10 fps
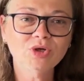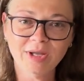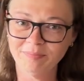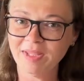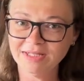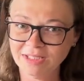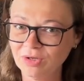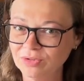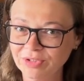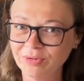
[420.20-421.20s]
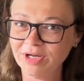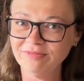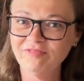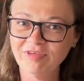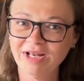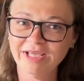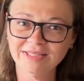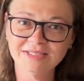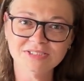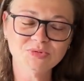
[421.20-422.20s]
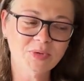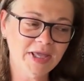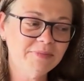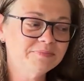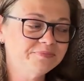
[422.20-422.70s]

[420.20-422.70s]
I'm not the only one feeling this way.